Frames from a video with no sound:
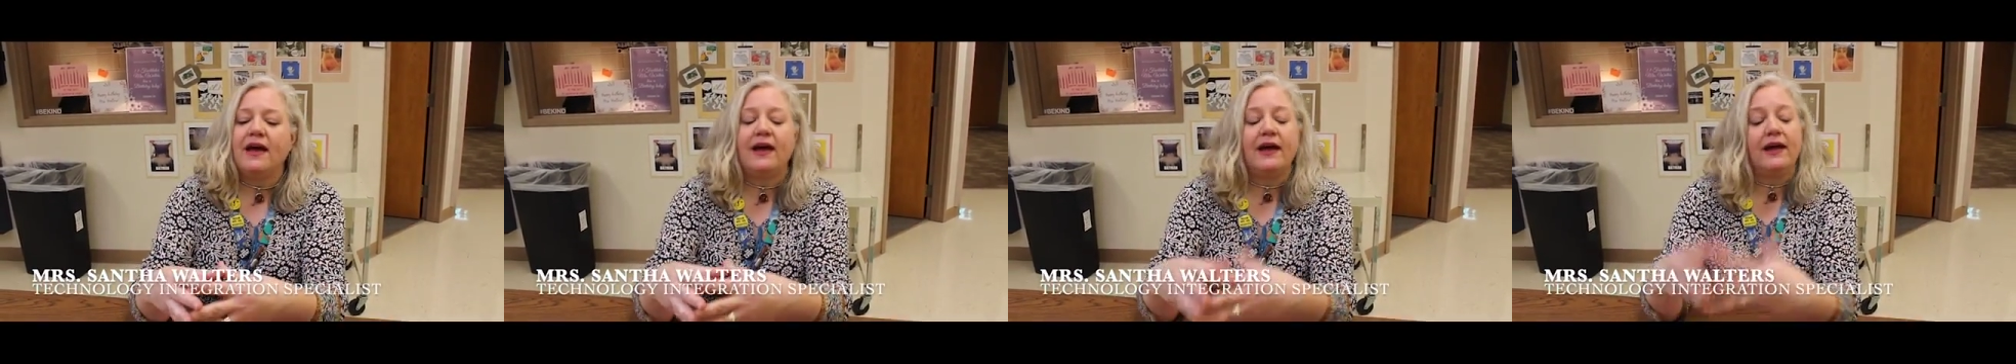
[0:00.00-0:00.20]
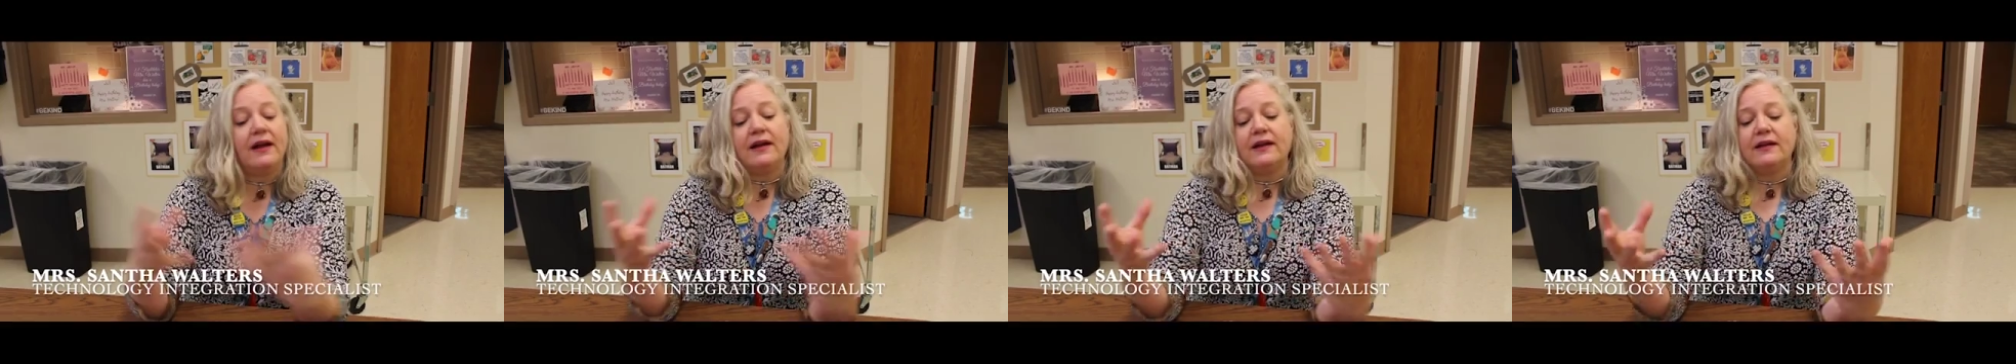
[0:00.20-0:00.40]

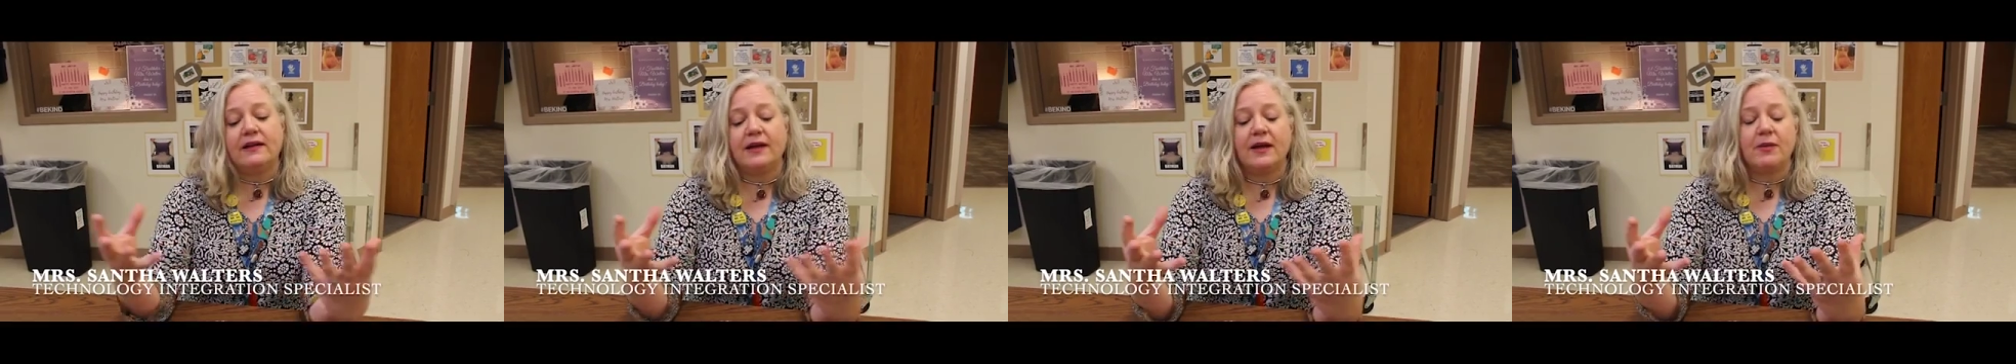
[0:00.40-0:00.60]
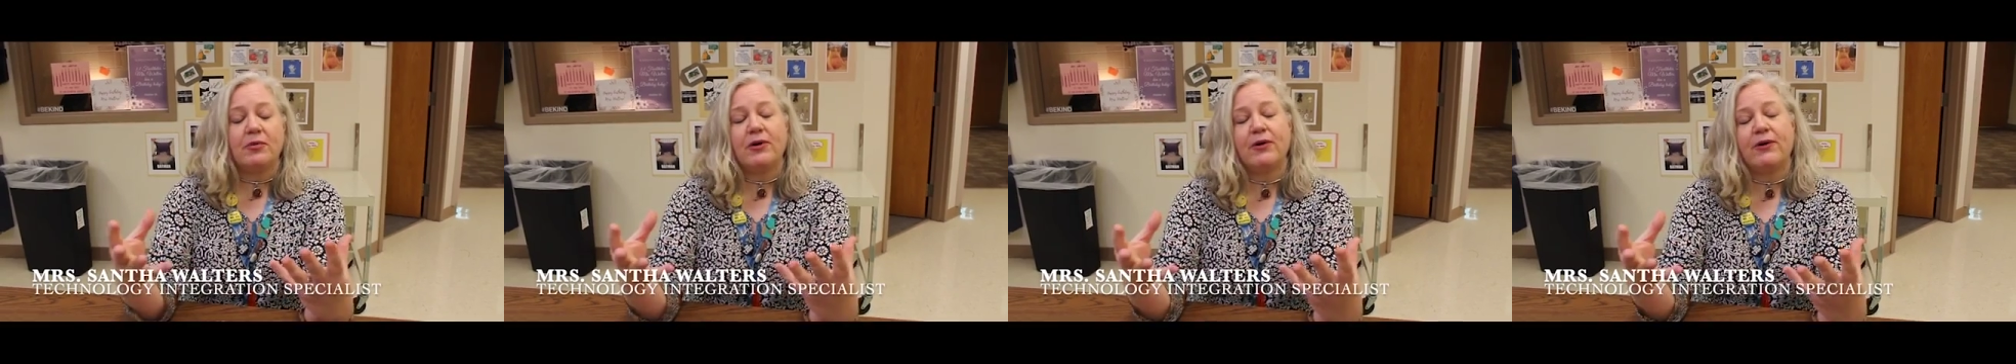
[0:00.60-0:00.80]
And
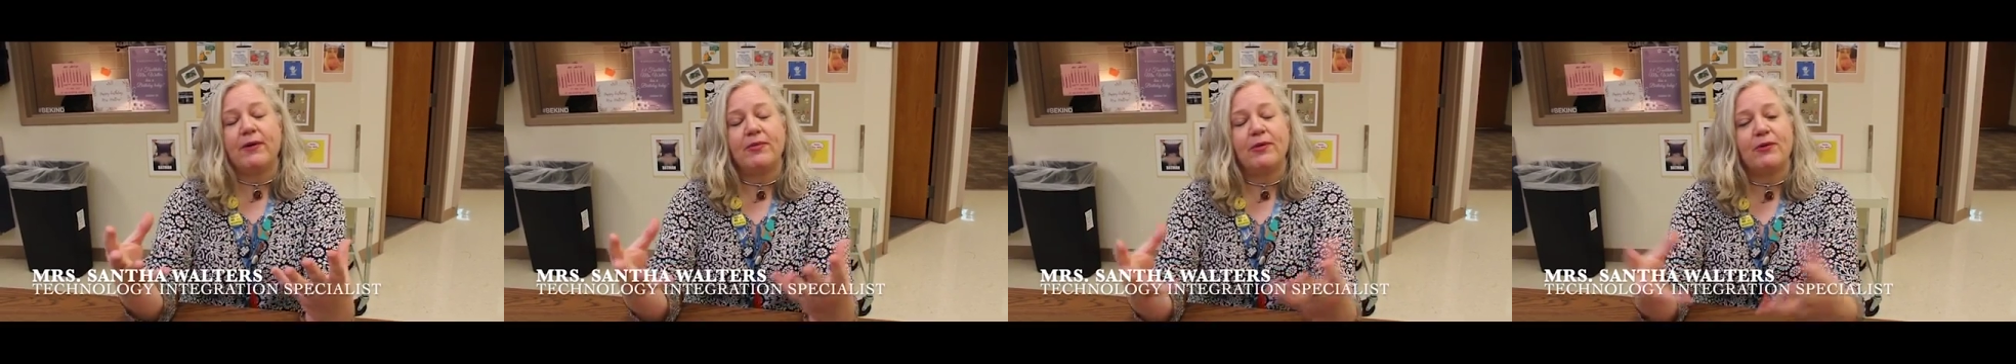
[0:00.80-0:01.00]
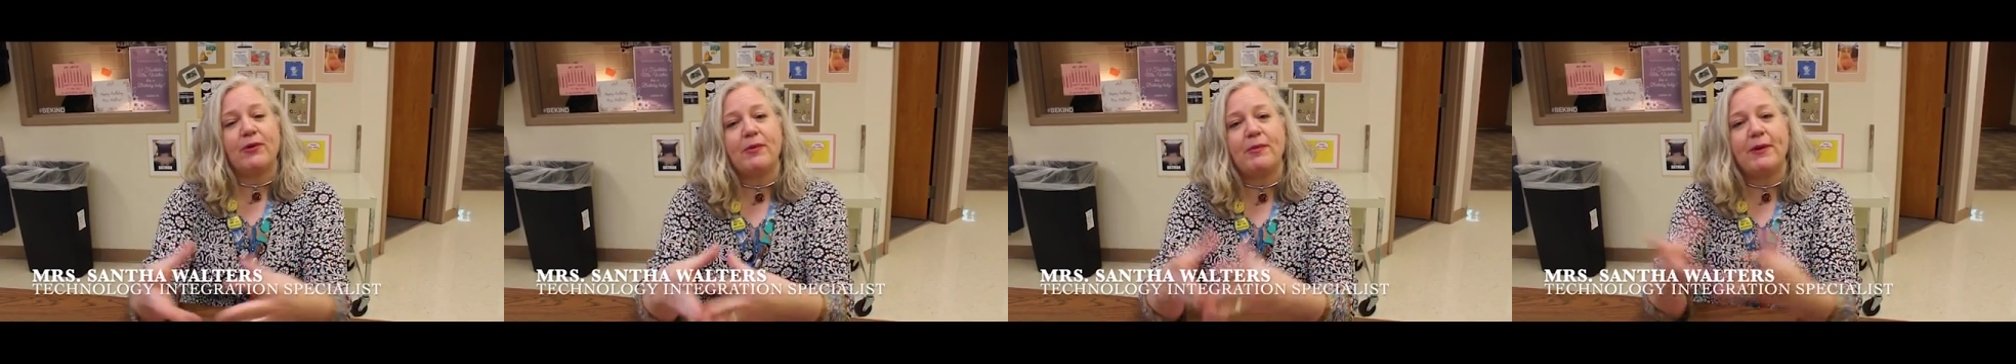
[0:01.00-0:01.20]
then they
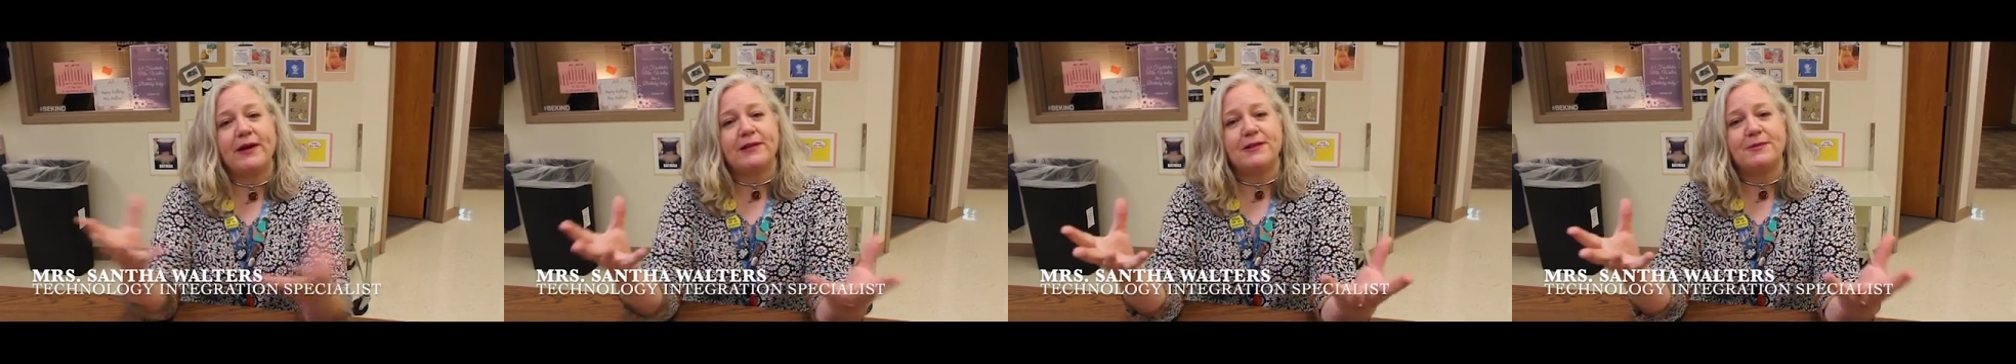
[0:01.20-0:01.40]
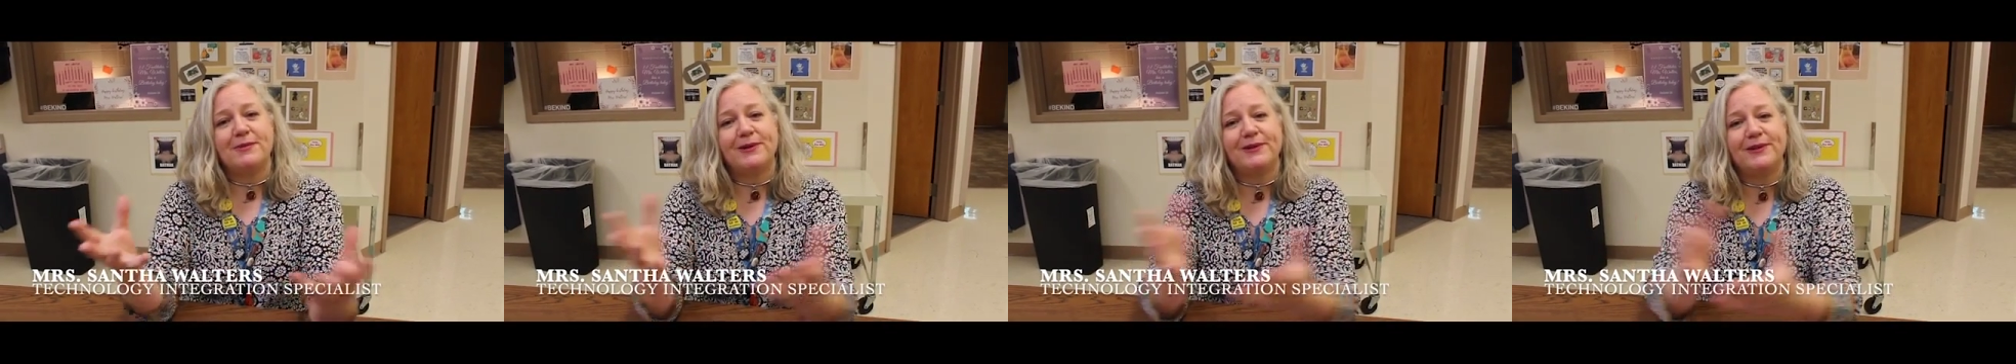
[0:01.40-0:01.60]
programmed the
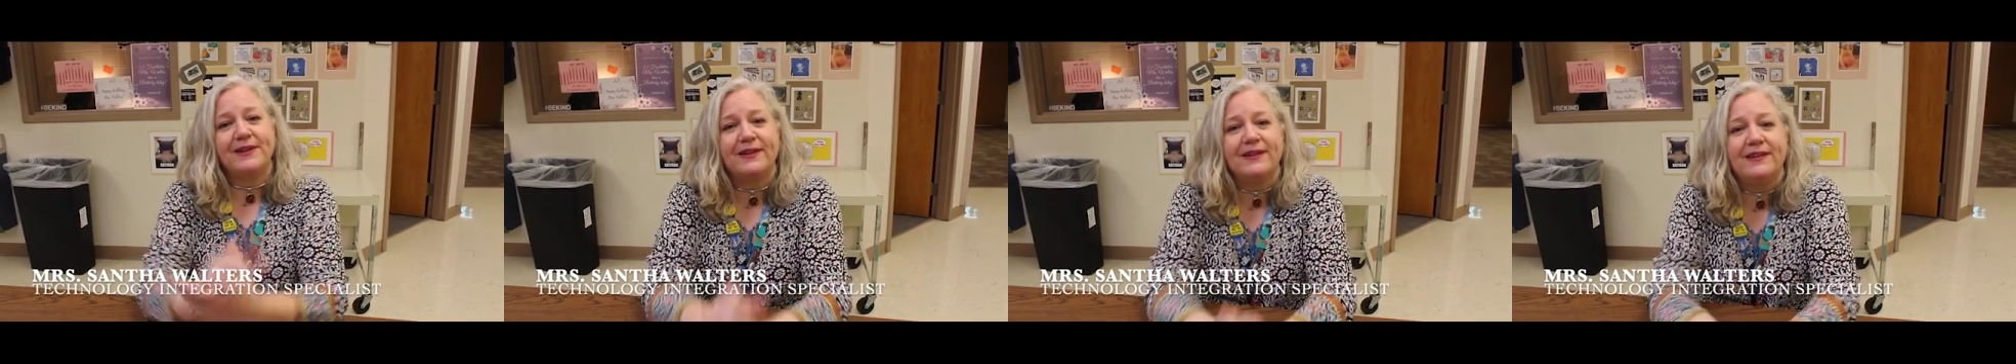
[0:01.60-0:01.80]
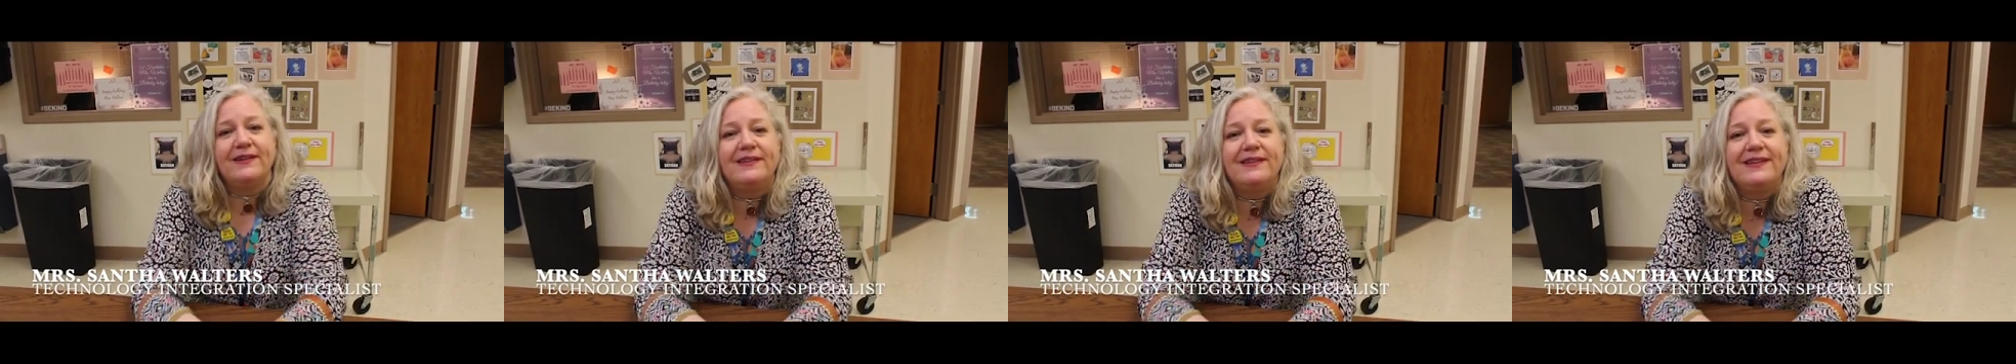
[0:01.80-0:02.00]
robot to build
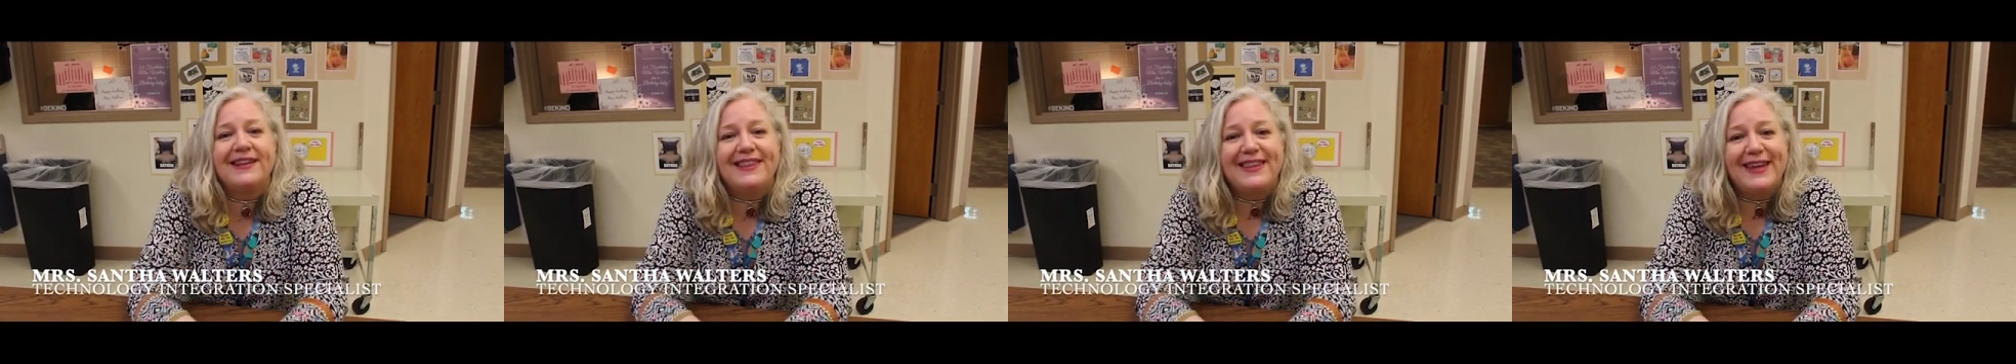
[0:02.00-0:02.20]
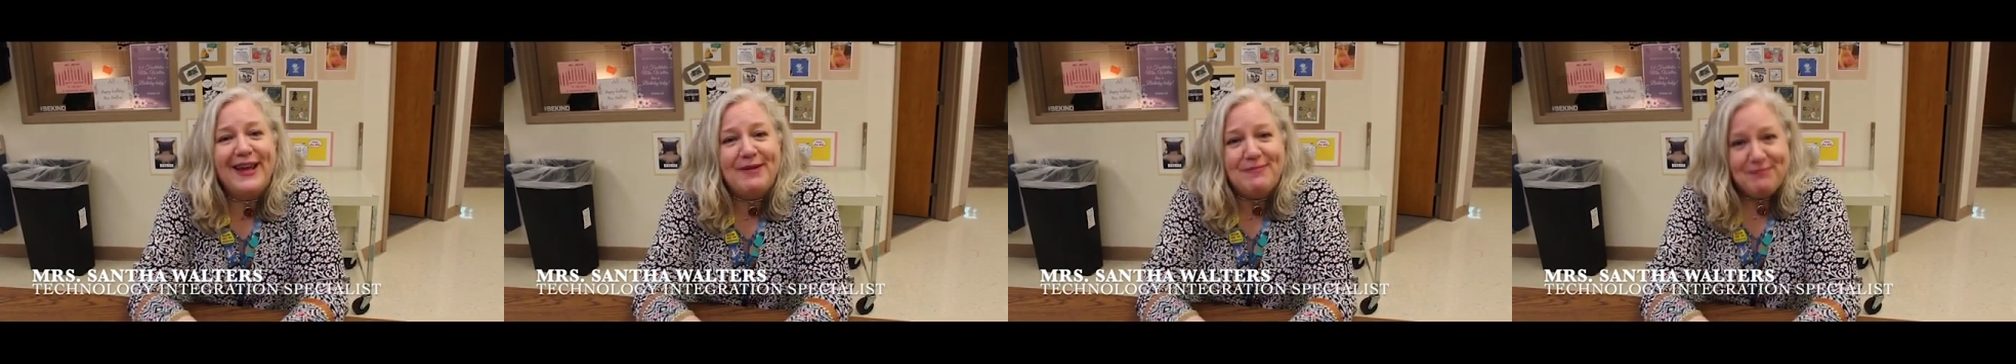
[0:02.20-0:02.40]
the,
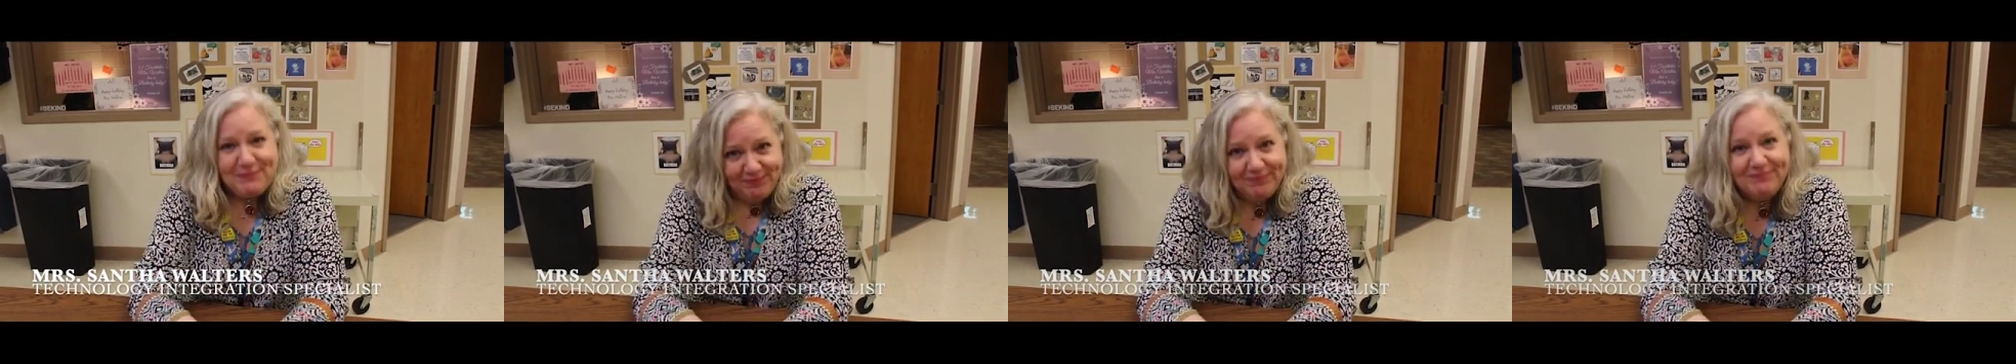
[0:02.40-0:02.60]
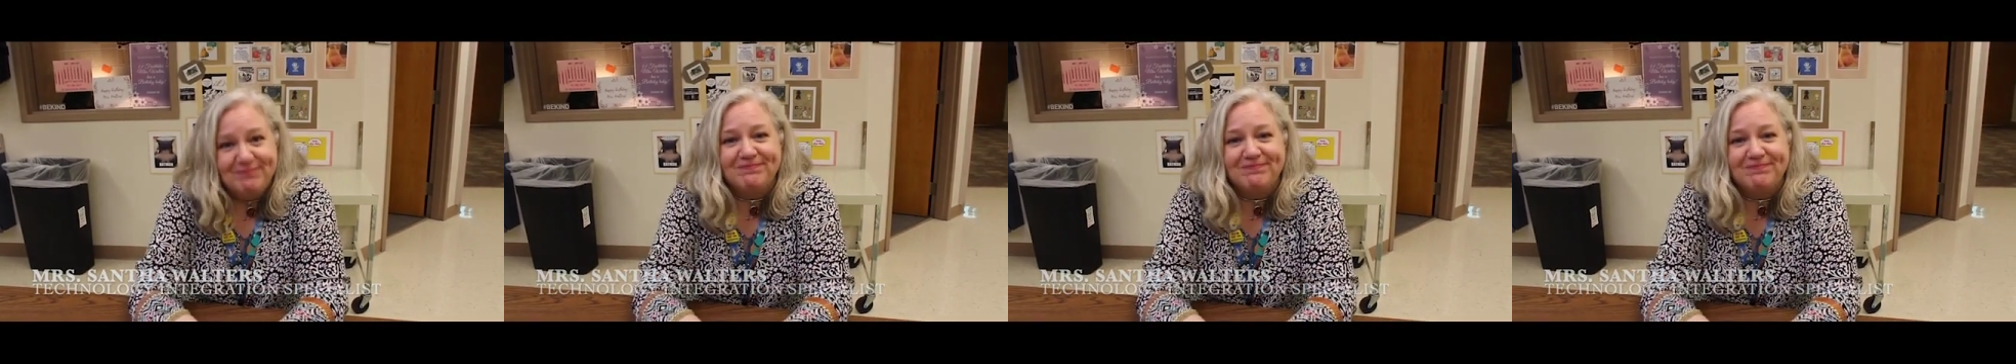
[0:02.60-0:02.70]
the theme.